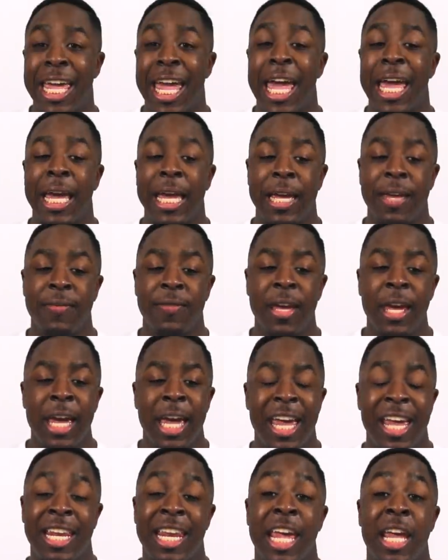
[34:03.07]
cave
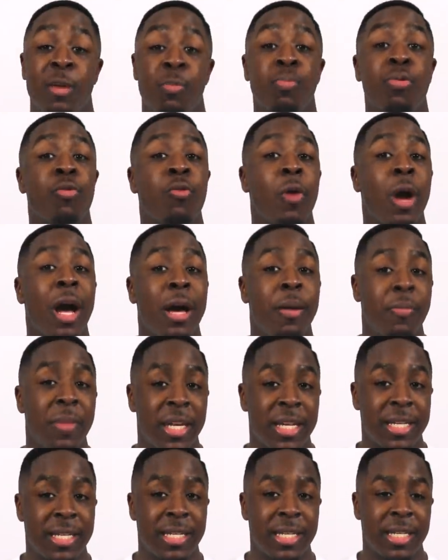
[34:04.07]
in a
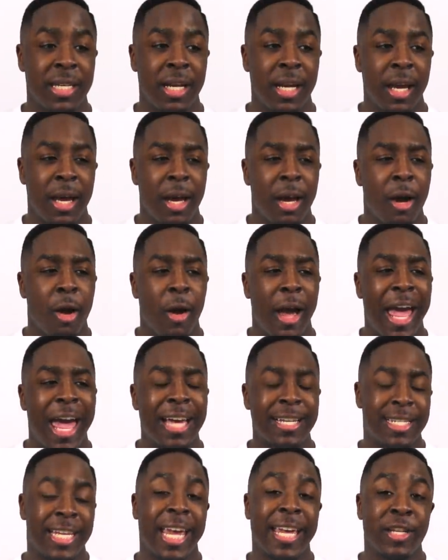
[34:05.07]
promise
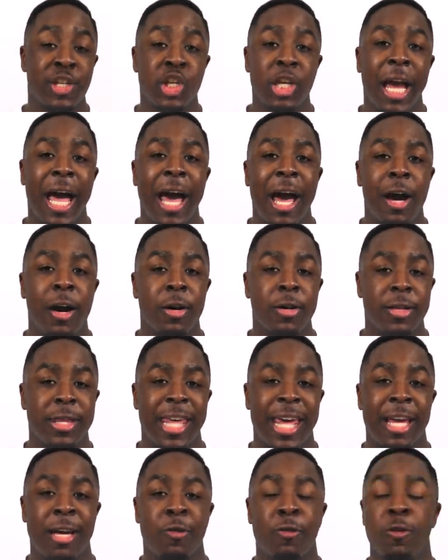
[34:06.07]
as a child
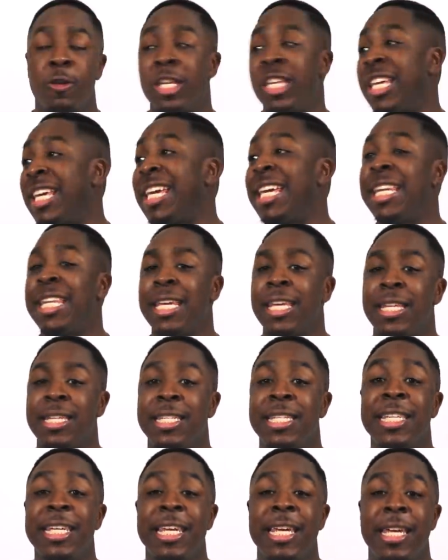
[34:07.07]
that he didn't
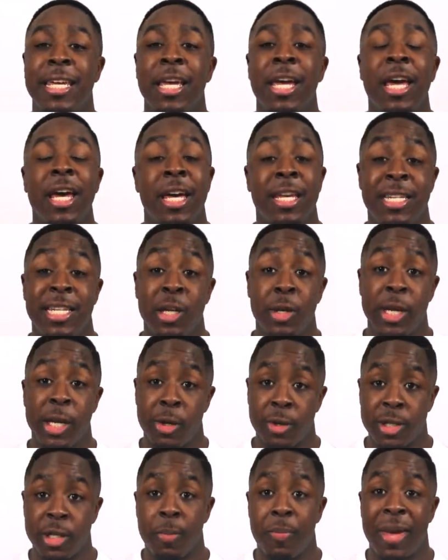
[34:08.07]
see until
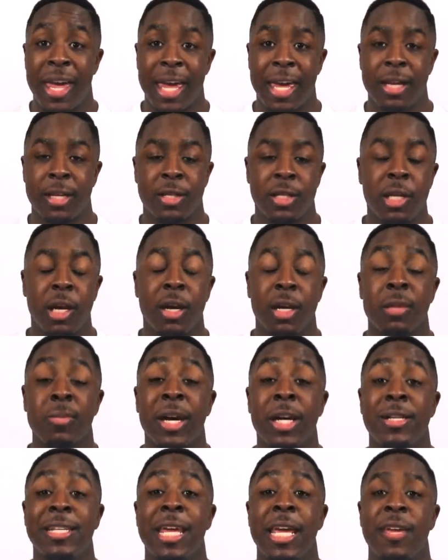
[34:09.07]
he was a man, talking
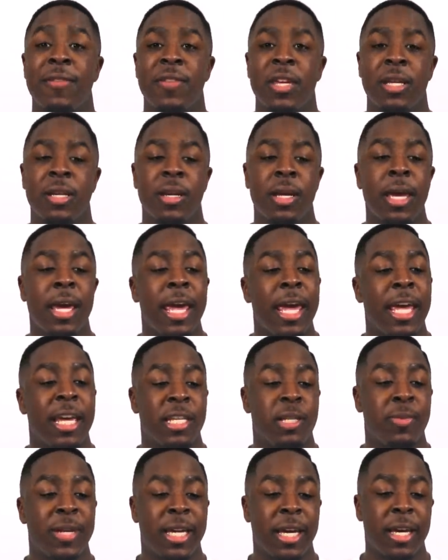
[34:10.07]
about David.
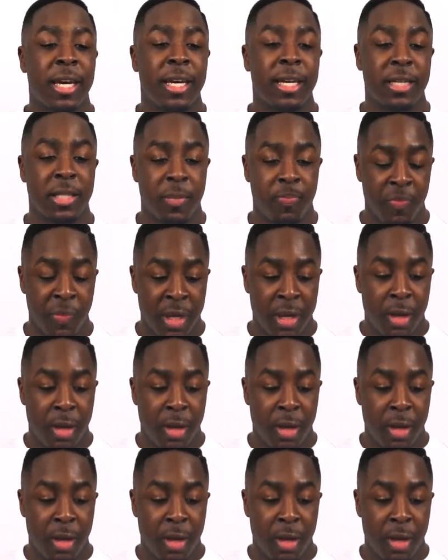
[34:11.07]
It's because